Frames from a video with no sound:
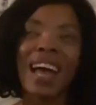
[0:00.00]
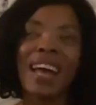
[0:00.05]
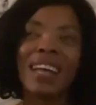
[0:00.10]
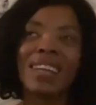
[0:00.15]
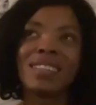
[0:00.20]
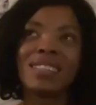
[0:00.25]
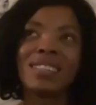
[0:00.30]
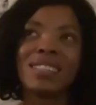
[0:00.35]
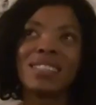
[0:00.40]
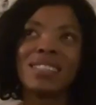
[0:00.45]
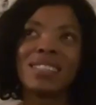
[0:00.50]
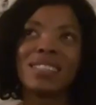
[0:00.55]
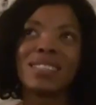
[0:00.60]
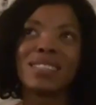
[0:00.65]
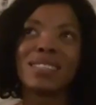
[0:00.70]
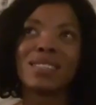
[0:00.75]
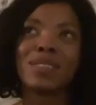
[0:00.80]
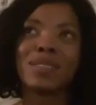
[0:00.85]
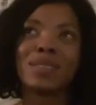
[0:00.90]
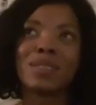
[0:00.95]
And
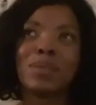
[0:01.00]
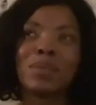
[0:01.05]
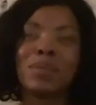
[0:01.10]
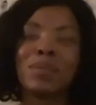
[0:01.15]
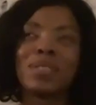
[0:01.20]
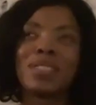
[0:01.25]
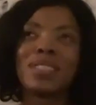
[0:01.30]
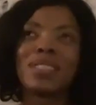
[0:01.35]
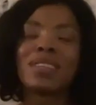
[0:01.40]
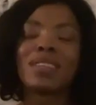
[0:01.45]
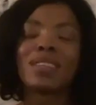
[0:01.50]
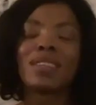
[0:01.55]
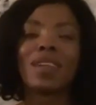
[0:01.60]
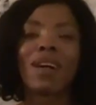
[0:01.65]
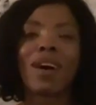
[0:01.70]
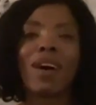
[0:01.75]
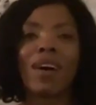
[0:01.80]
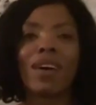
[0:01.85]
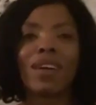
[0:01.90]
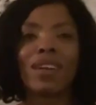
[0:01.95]
to
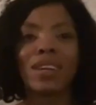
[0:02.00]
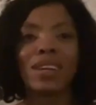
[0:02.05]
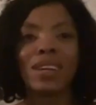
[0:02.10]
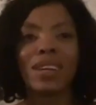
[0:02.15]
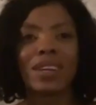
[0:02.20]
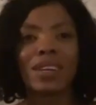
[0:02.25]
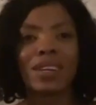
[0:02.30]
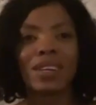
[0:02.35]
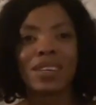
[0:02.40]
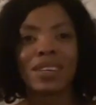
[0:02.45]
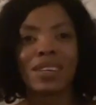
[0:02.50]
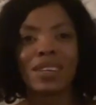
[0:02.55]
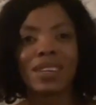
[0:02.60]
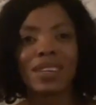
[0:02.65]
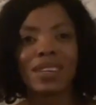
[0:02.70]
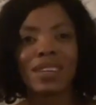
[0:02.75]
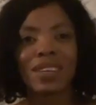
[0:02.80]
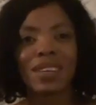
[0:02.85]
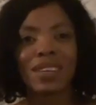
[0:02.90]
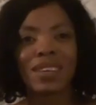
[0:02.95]
still honor
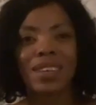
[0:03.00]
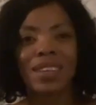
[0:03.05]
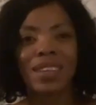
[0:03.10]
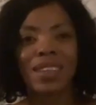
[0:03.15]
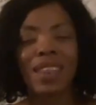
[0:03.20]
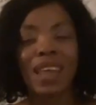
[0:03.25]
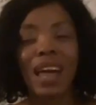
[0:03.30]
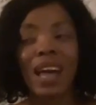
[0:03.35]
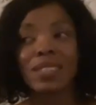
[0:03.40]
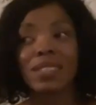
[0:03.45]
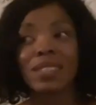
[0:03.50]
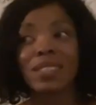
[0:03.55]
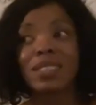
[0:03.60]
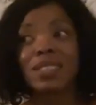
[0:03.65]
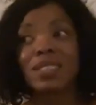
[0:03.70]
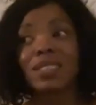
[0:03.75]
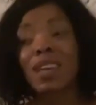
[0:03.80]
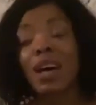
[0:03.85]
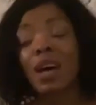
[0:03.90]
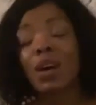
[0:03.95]
that
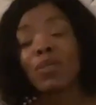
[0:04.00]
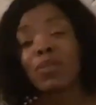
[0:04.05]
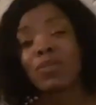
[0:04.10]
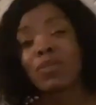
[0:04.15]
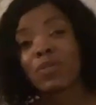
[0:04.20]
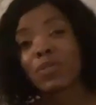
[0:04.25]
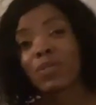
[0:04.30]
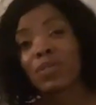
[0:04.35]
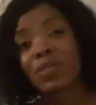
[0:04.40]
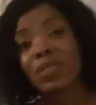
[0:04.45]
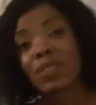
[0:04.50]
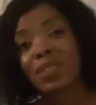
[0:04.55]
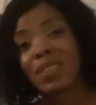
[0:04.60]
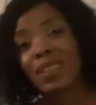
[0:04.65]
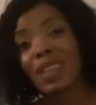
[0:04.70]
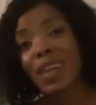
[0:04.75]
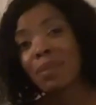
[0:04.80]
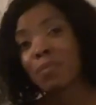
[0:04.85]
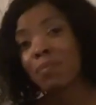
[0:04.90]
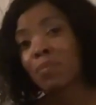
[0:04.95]
self
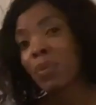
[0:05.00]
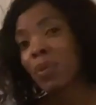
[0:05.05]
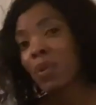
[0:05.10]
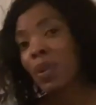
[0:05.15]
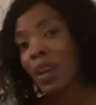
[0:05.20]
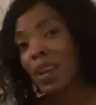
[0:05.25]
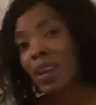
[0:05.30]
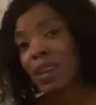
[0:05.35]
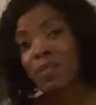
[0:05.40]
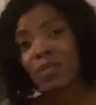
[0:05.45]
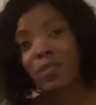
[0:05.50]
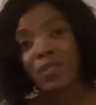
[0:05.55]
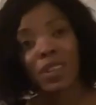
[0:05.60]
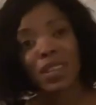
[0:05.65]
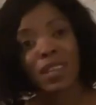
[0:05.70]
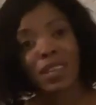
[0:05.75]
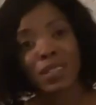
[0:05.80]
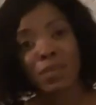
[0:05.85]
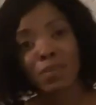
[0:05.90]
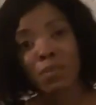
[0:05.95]
that prayed for
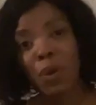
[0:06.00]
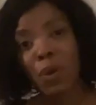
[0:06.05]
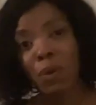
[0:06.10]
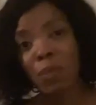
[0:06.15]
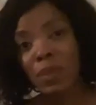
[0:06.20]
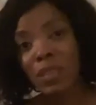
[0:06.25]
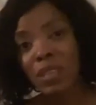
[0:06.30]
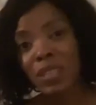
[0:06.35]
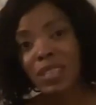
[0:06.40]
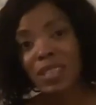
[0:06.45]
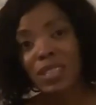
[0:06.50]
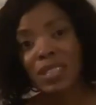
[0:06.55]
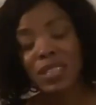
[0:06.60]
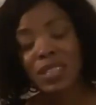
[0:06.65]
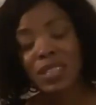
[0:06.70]
this moment.